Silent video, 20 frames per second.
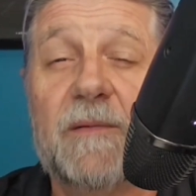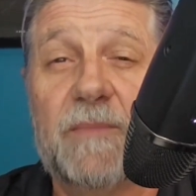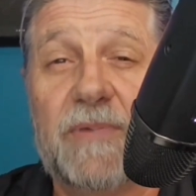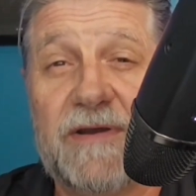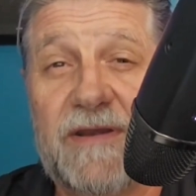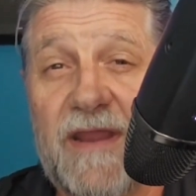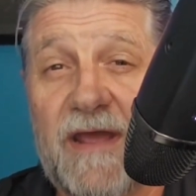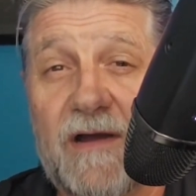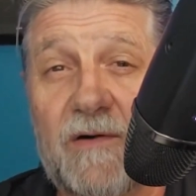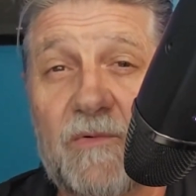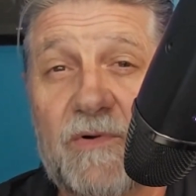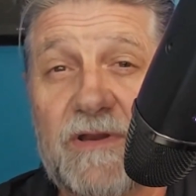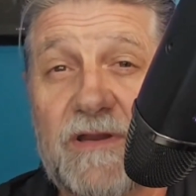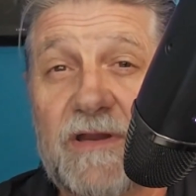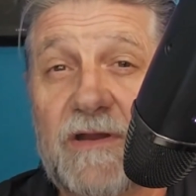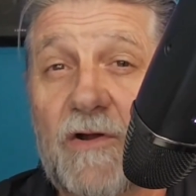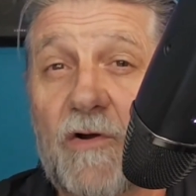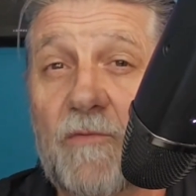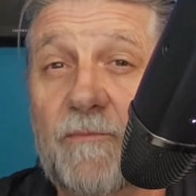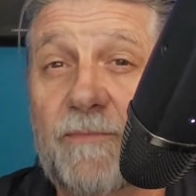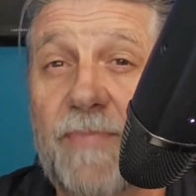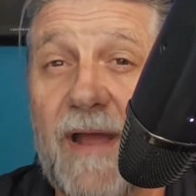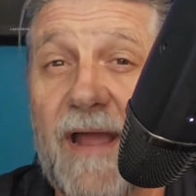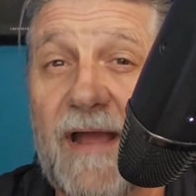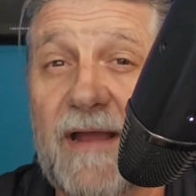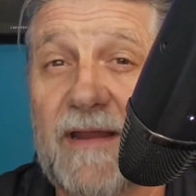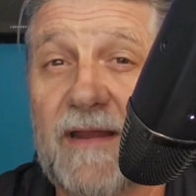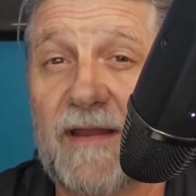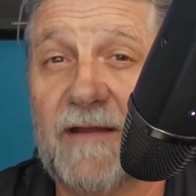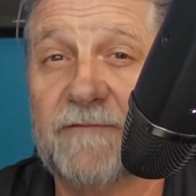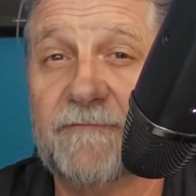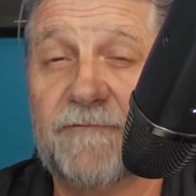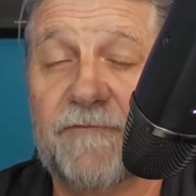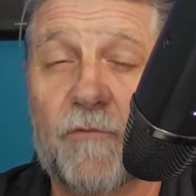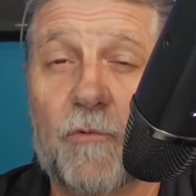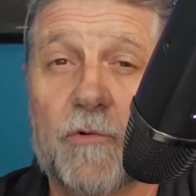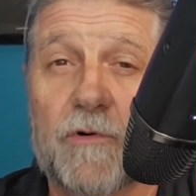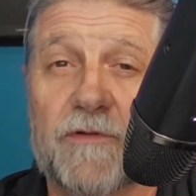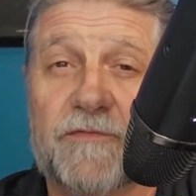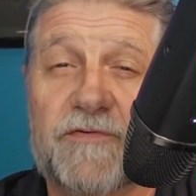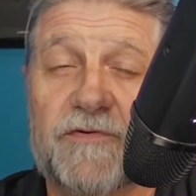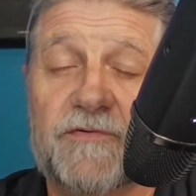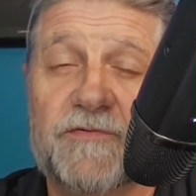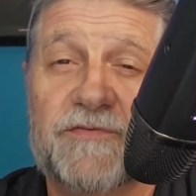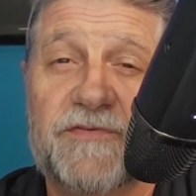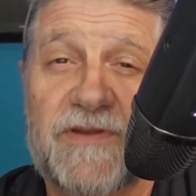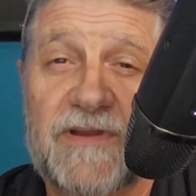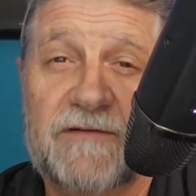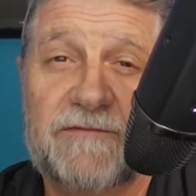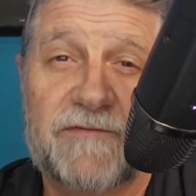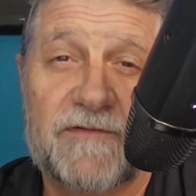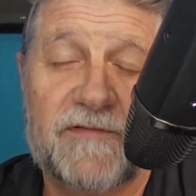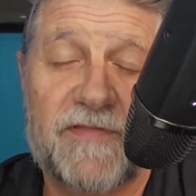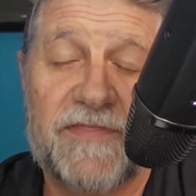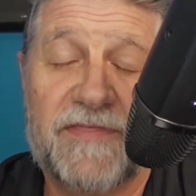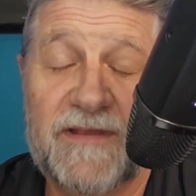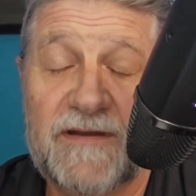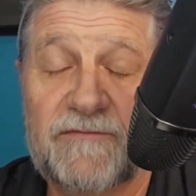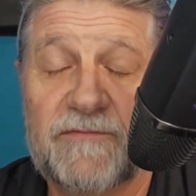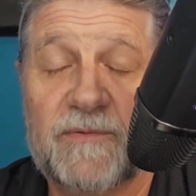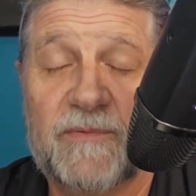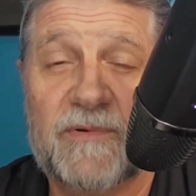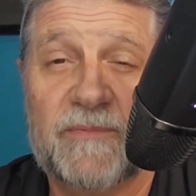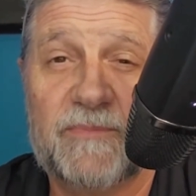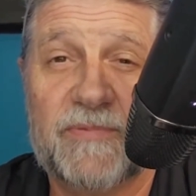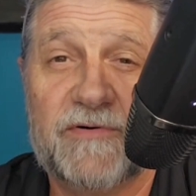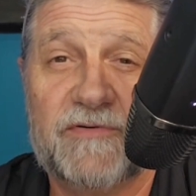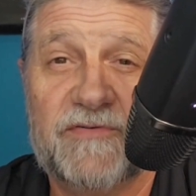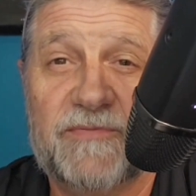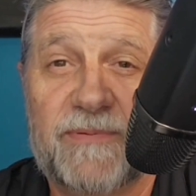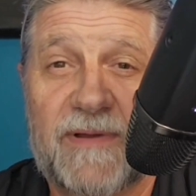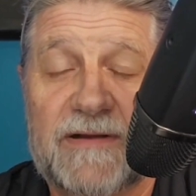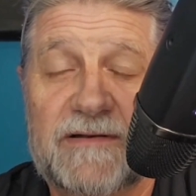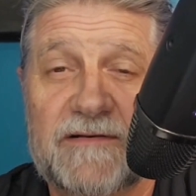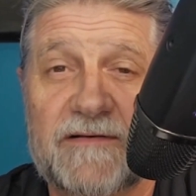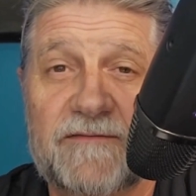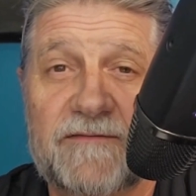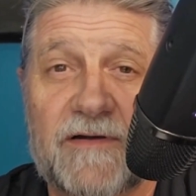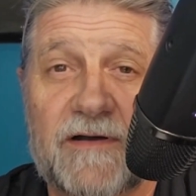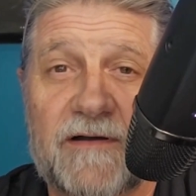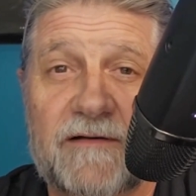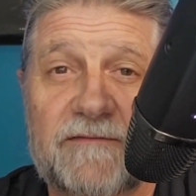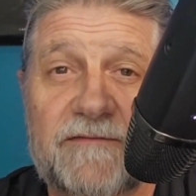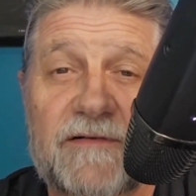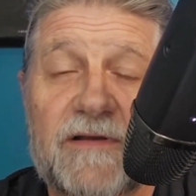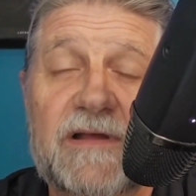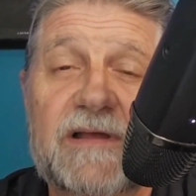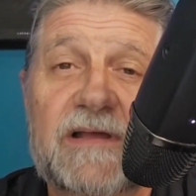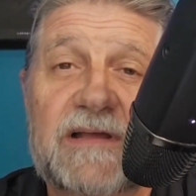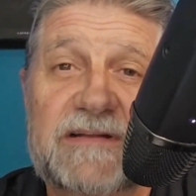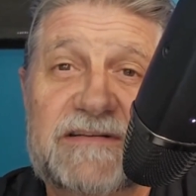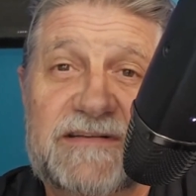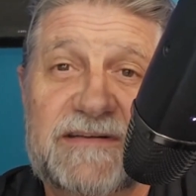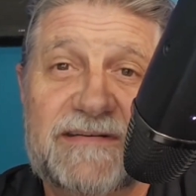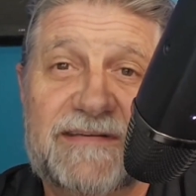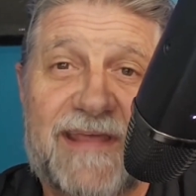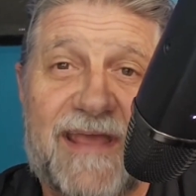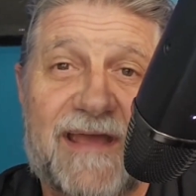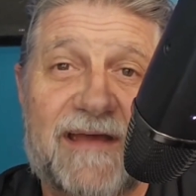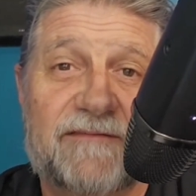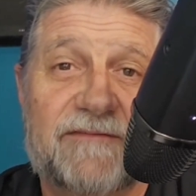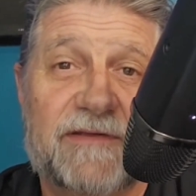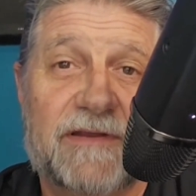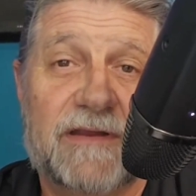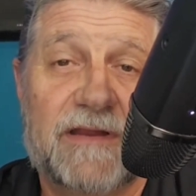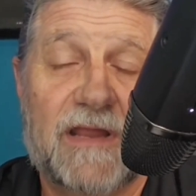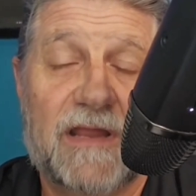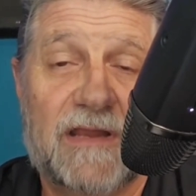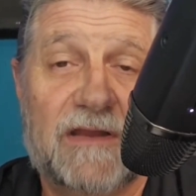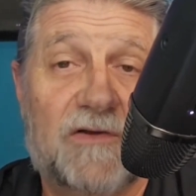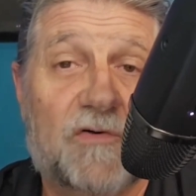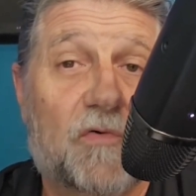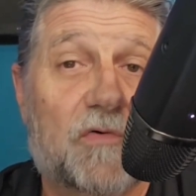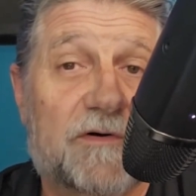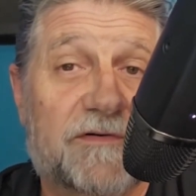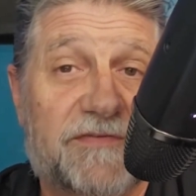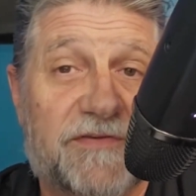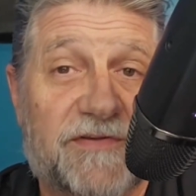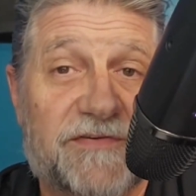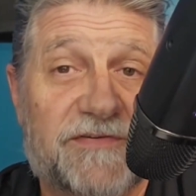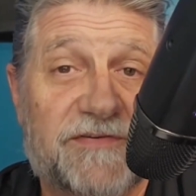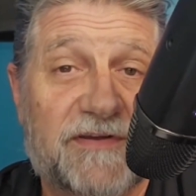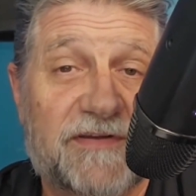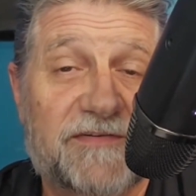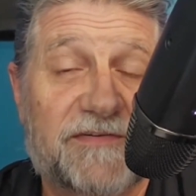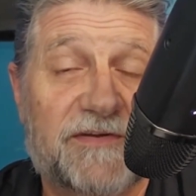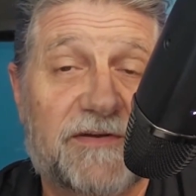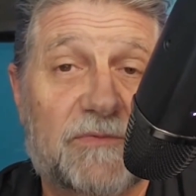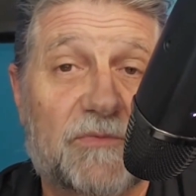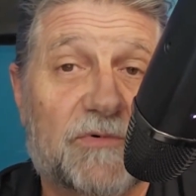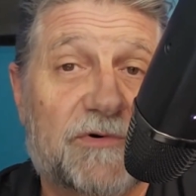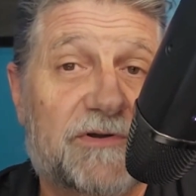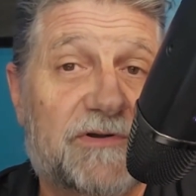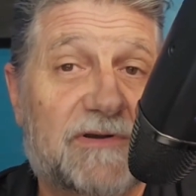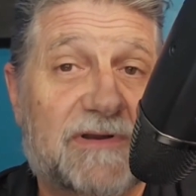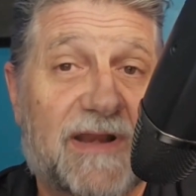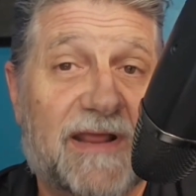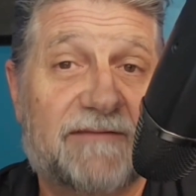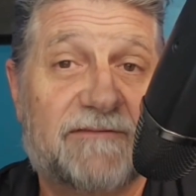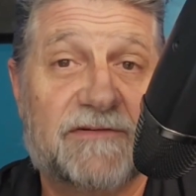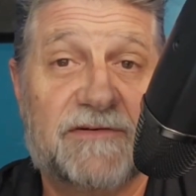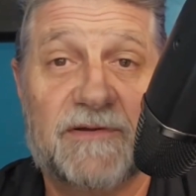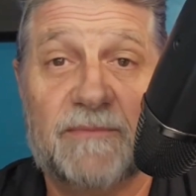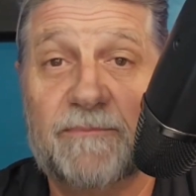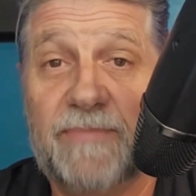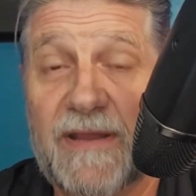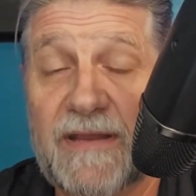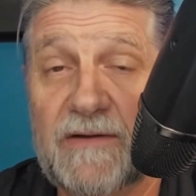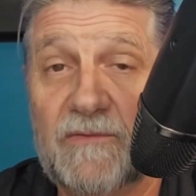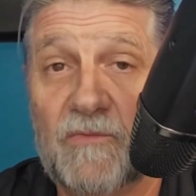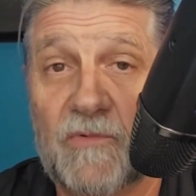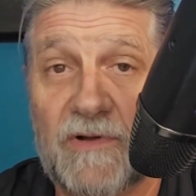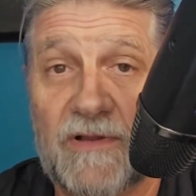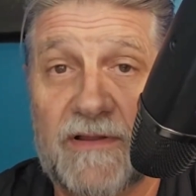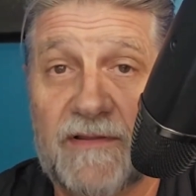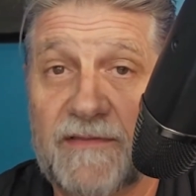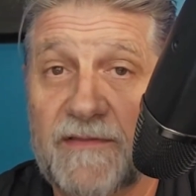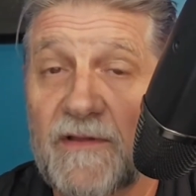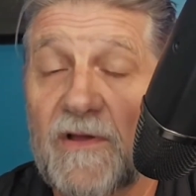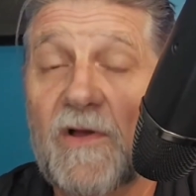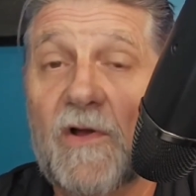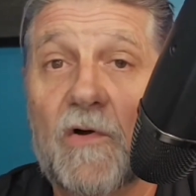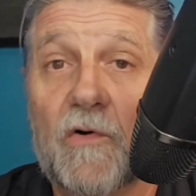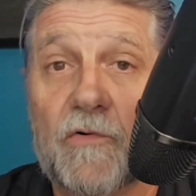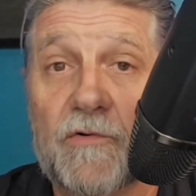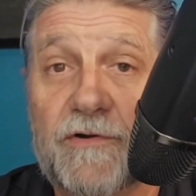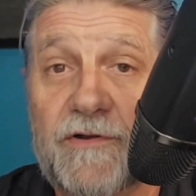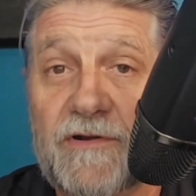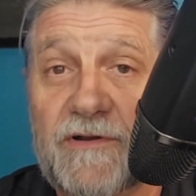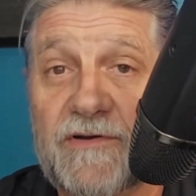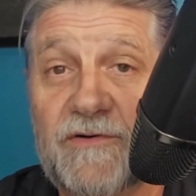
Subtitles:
But now we can go back and forth. So think from the perspective of just having a course assistant where you can have a debate with, or you can